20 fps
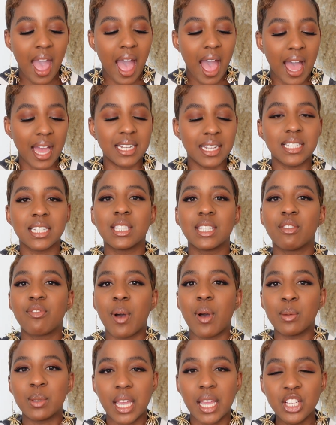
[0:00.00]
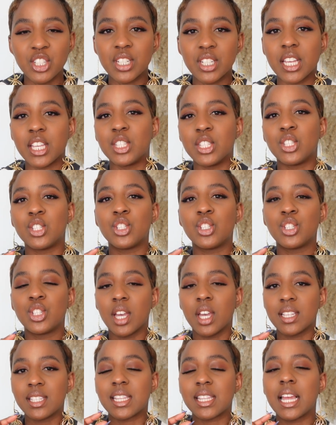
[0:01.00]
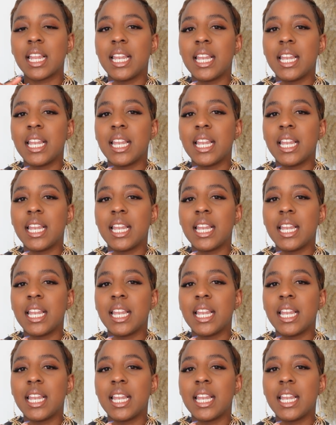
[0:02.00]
and the foundation is just